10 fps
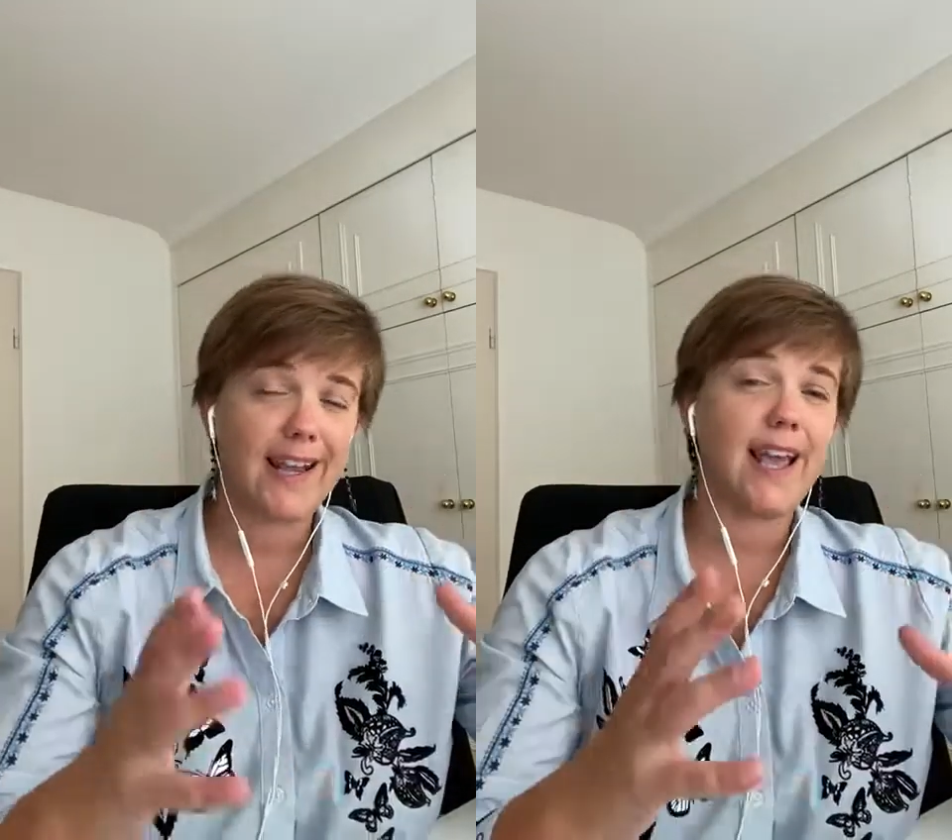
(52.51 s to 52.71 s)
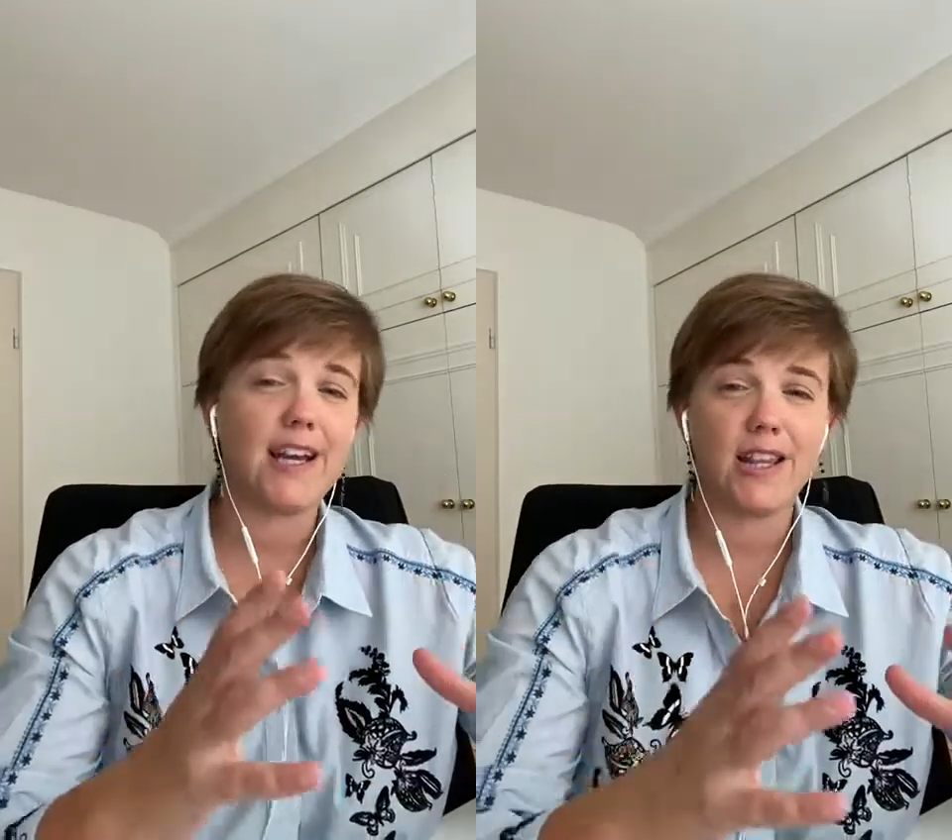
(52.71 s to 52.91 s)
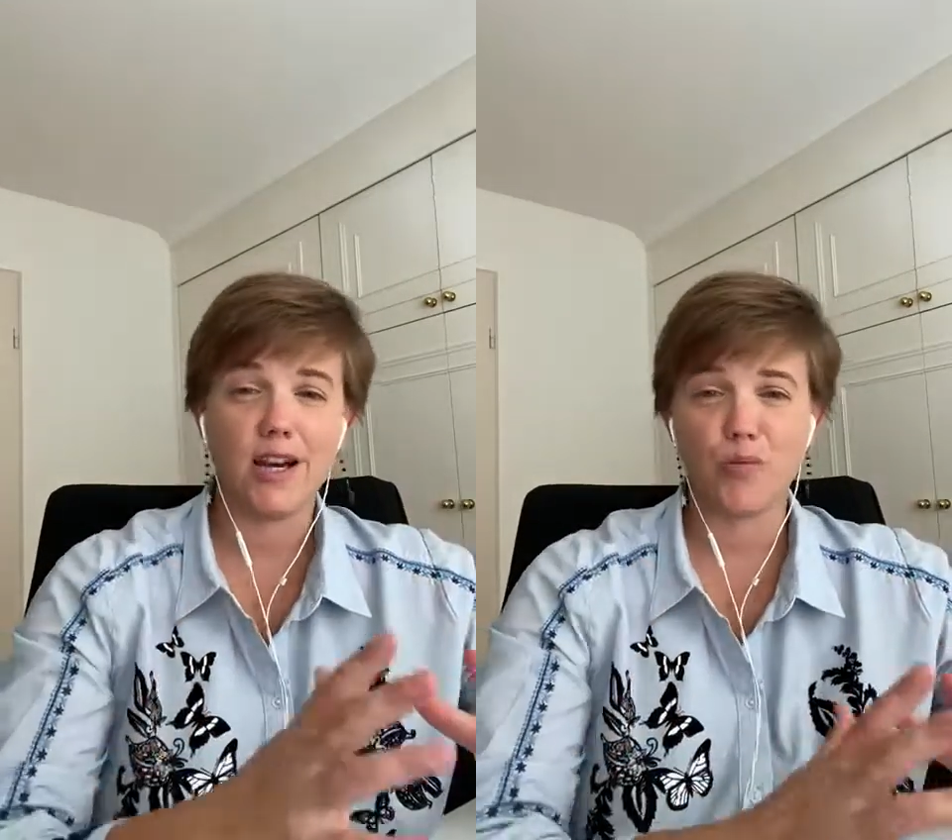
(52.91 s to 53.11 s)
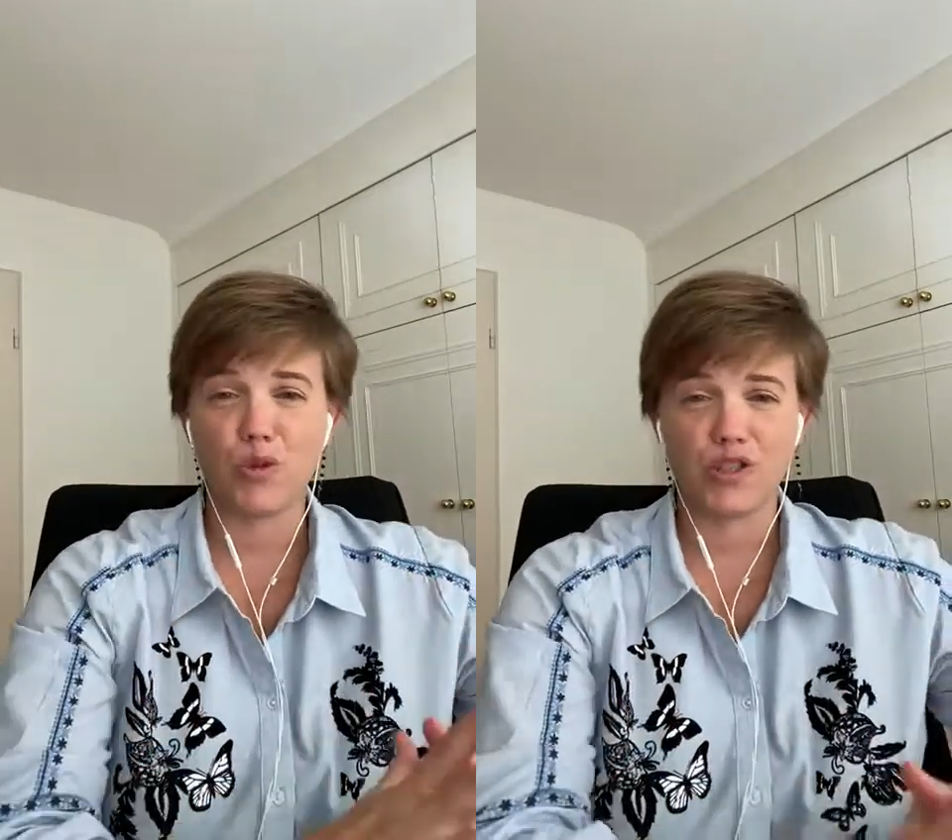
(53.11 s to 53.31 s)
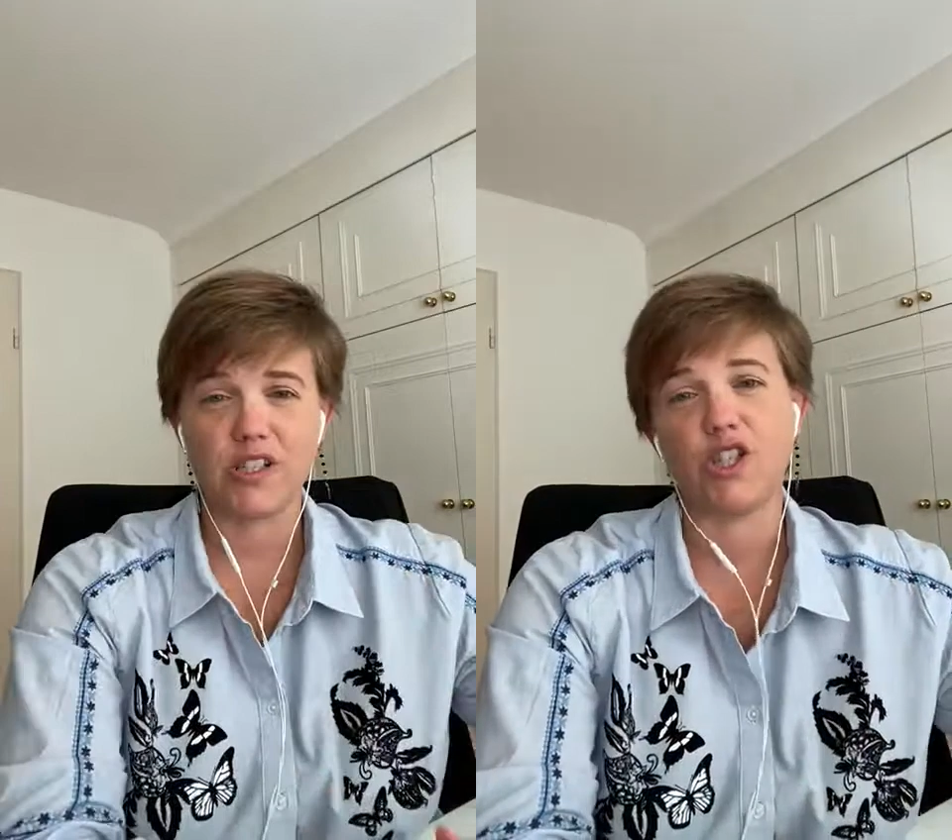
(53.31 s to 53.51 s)
ahead of the
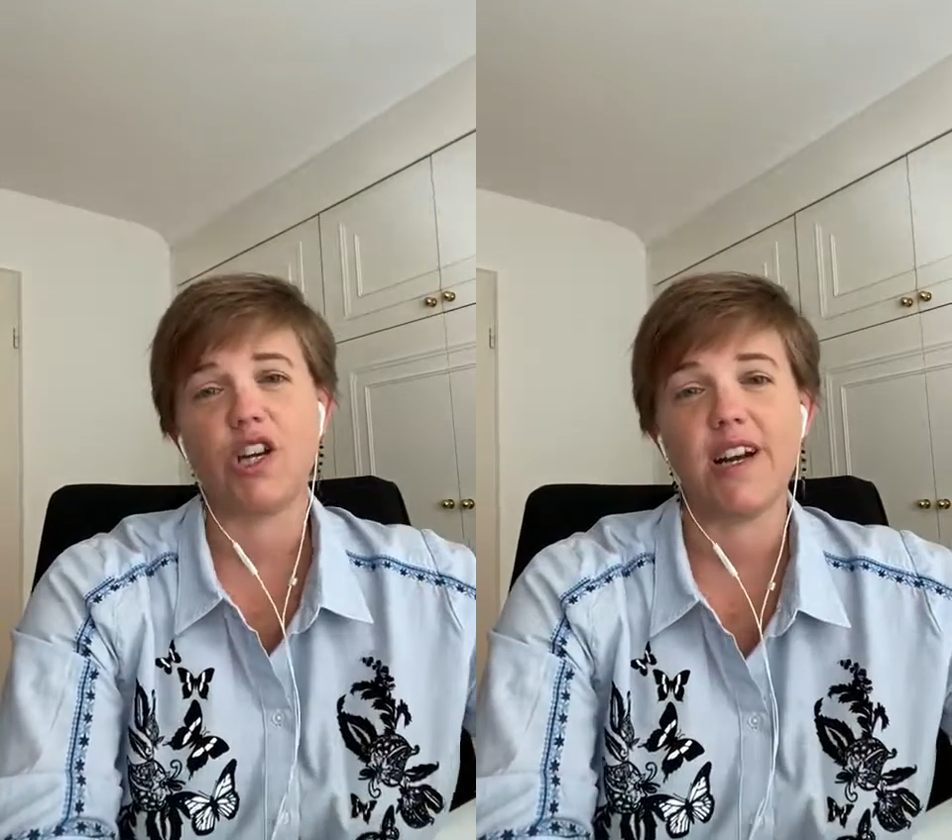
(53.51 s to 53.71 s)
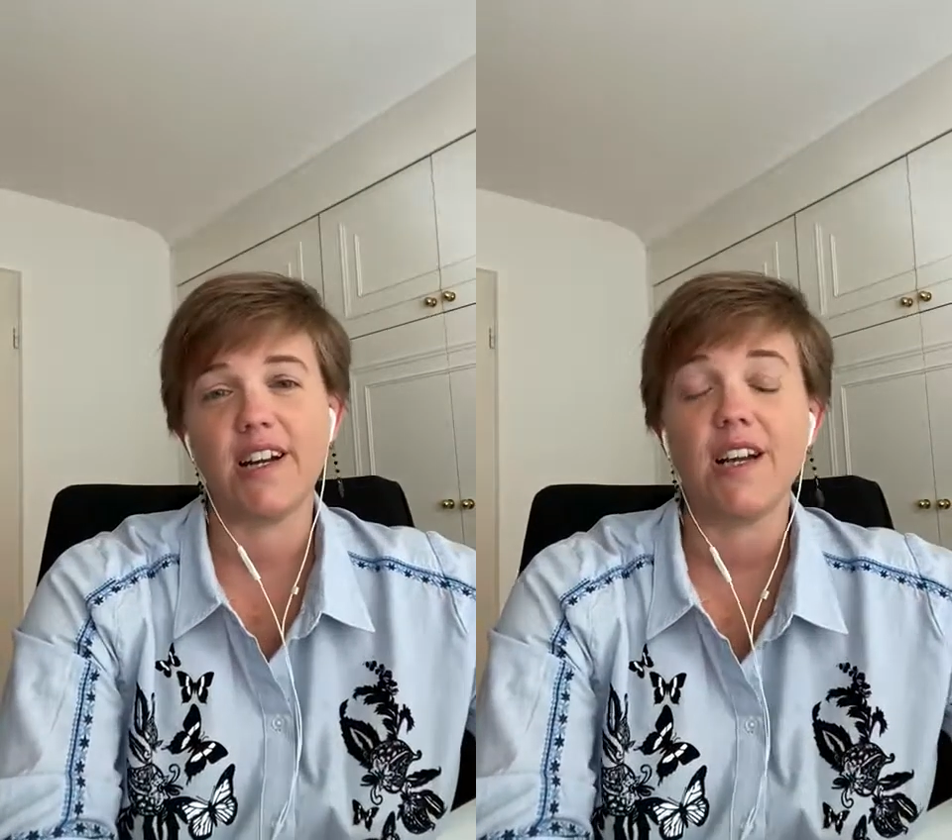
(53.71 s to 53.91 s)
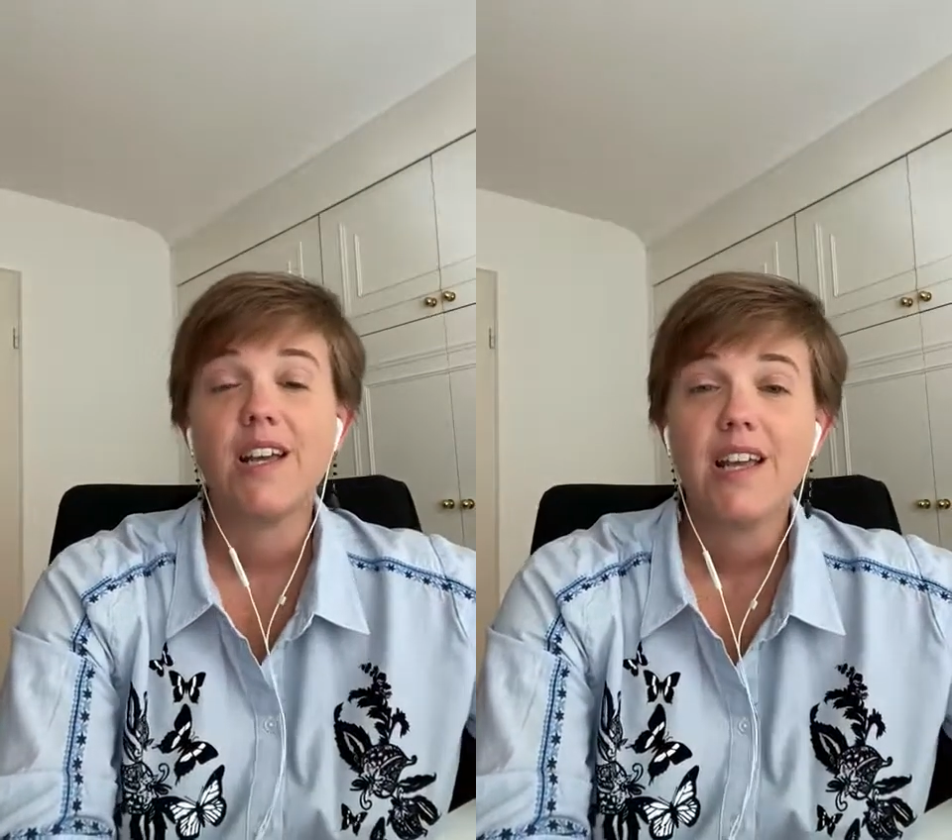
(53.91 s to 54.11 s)
numbers in China.